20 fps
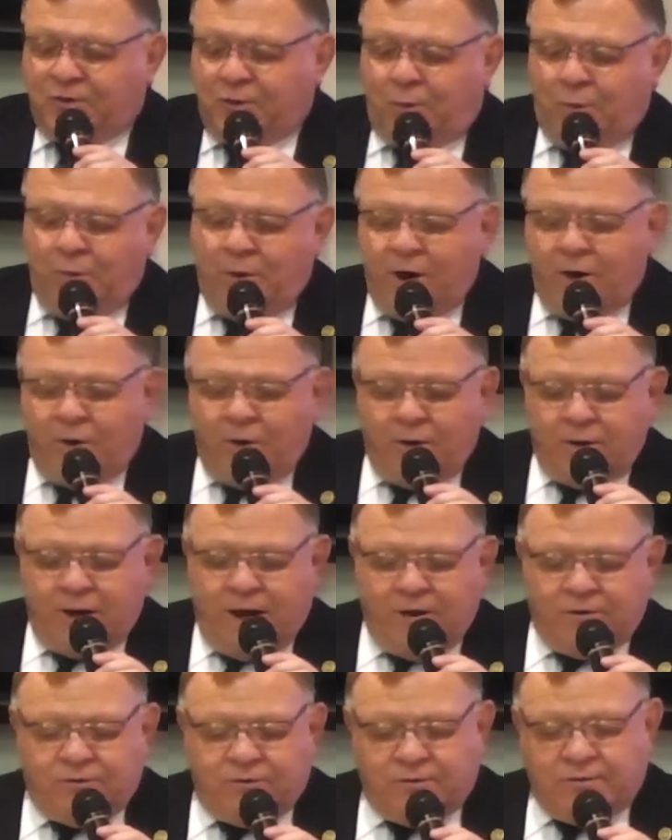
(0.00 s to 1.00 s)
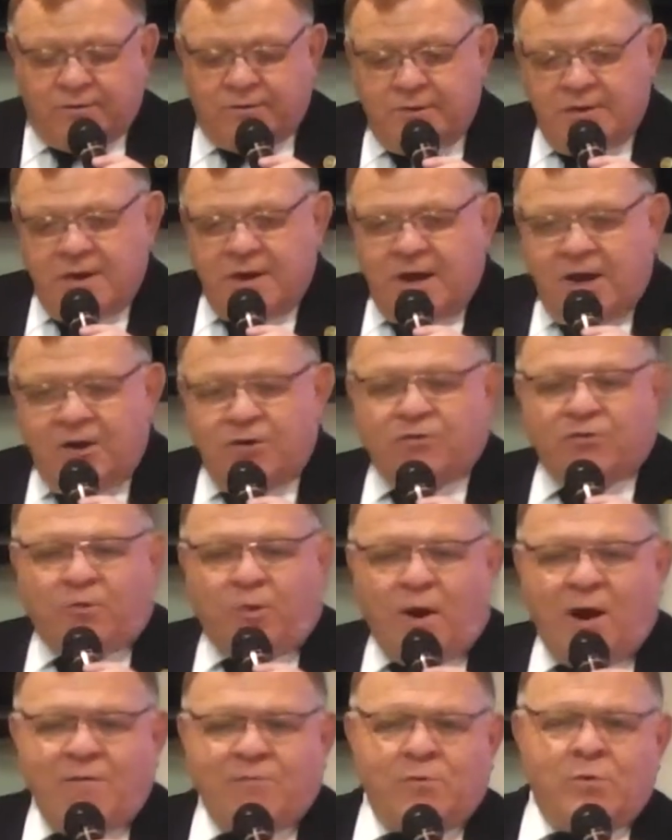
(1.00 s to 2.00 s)
career he's
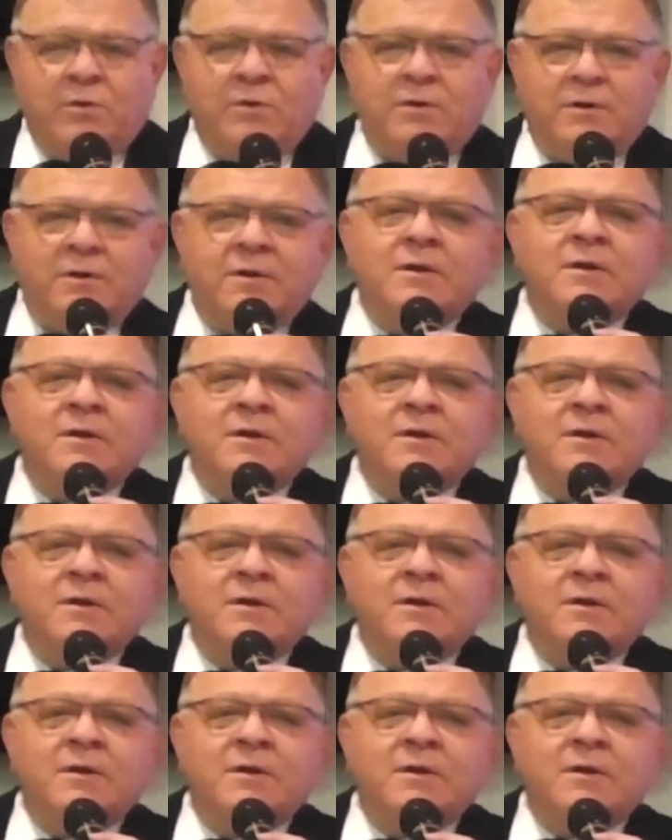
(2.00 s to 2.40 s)
traveled